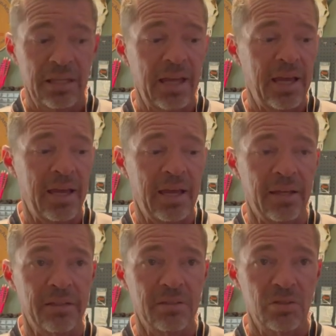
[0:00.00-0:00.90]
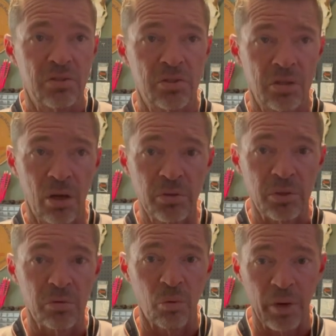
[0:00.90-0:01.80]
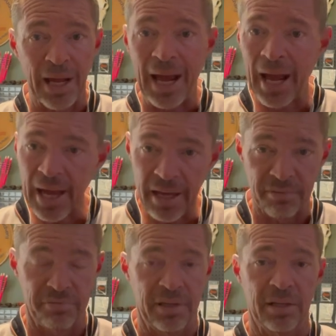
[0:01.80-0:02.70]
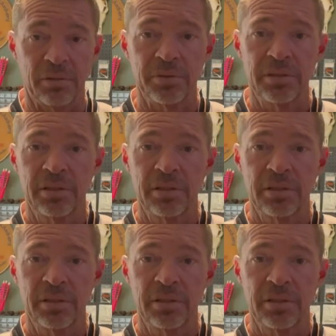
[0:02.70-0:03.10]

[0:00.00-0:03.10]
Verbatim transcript: and show you what I have found